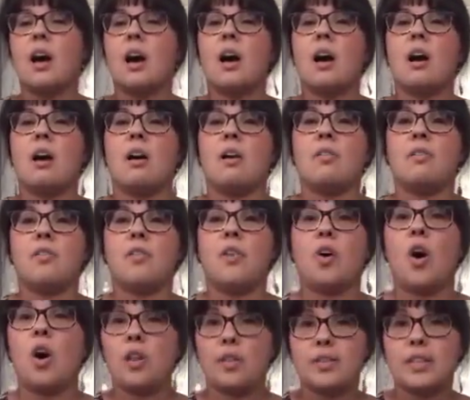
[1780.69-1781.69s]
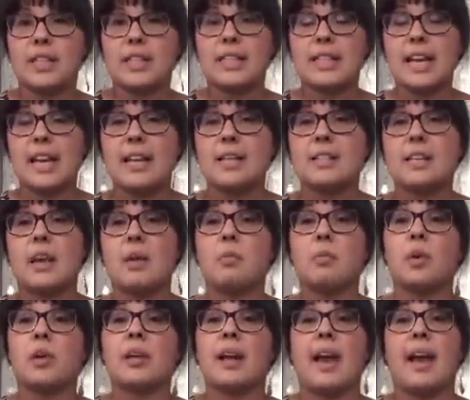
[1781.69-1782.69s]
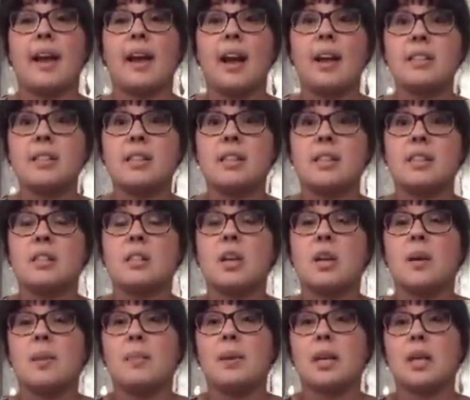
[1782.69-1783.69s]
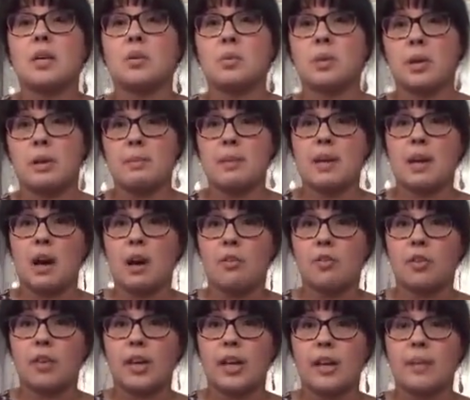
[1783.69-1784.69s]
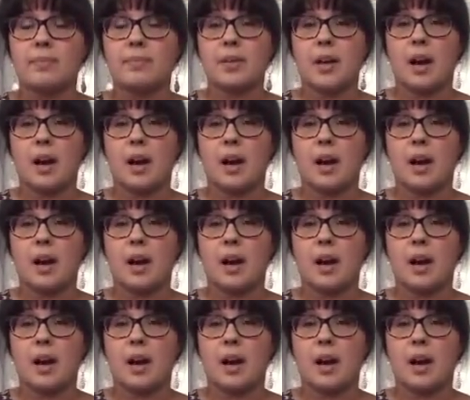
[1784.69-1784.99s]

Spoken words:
of all of the states, and we're going to hang on to this because we're going to be covering